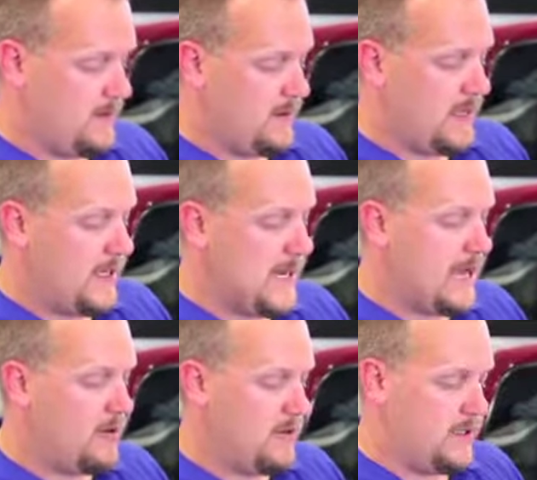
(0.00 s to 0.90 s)
And
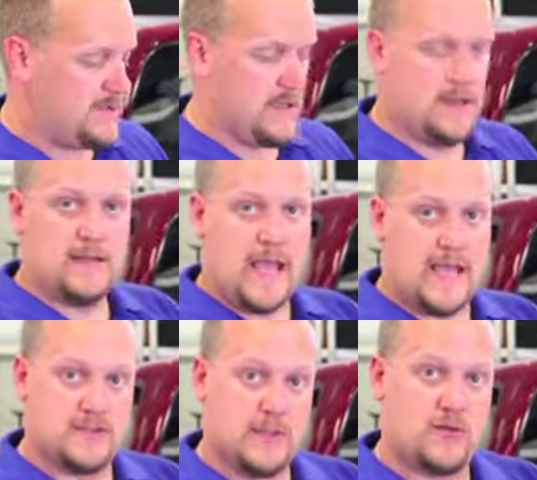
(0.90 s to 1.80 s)
now it's going to
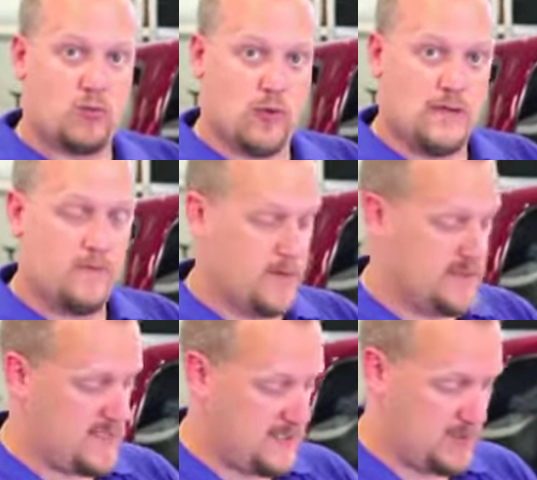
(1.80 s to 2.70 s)
ask me to read from the
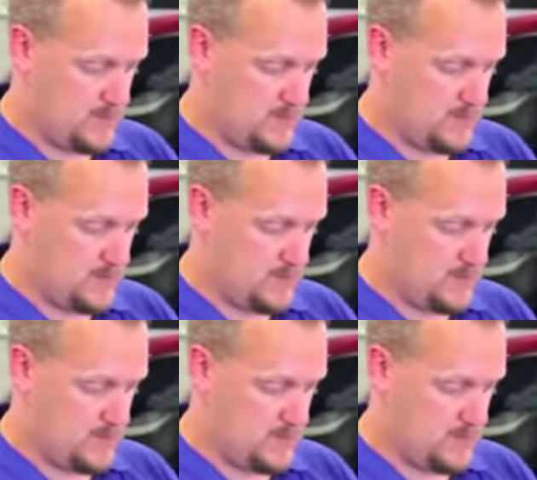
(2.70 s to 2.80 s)
sensor.